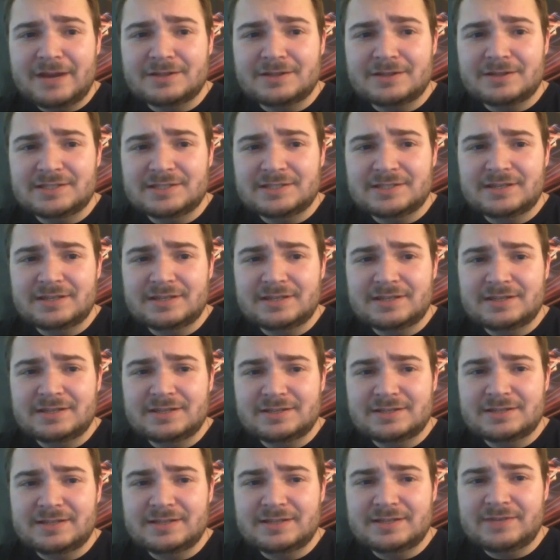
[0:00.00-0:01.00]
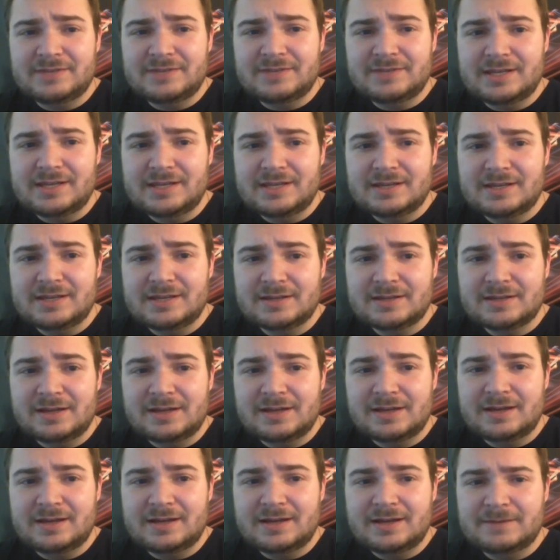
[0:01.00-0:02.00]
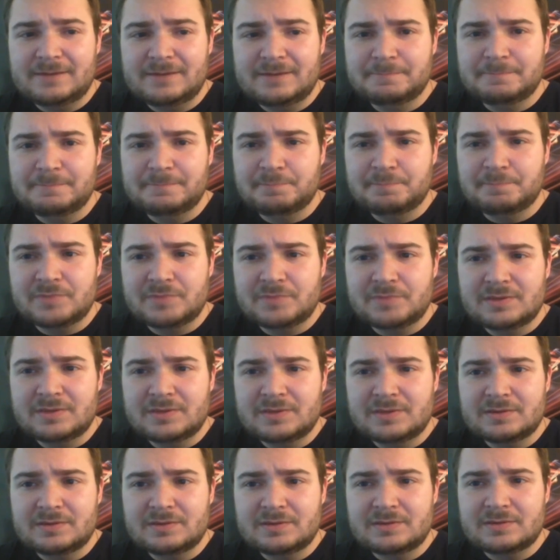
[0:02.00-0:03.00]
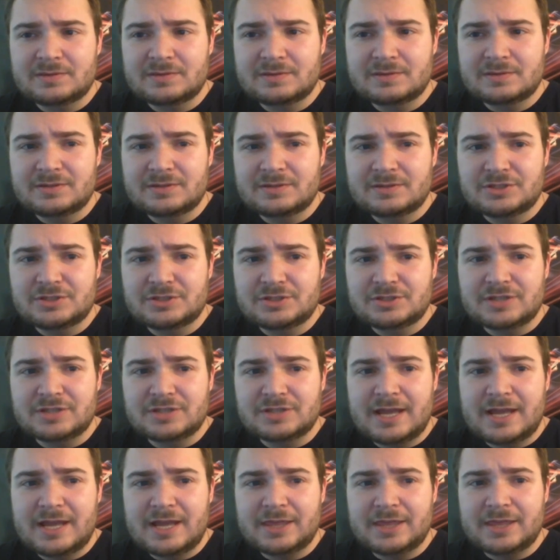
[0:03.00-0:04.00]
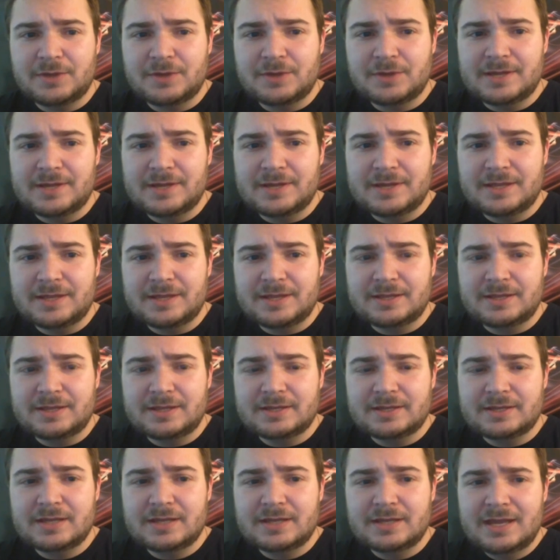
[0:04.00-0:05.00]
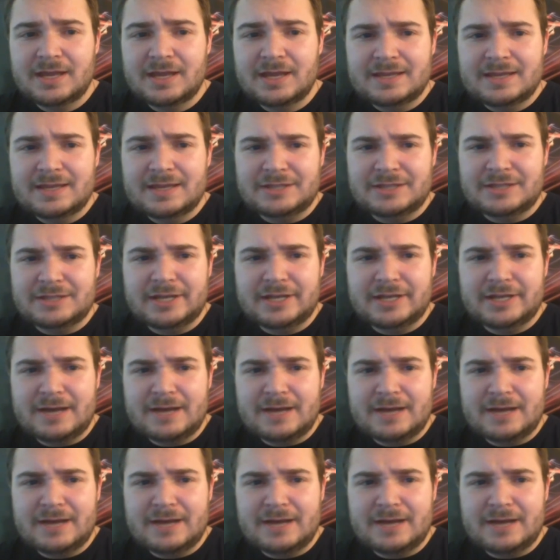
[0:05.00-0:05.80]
out on DVD, um, July 30th, I think yeah, check it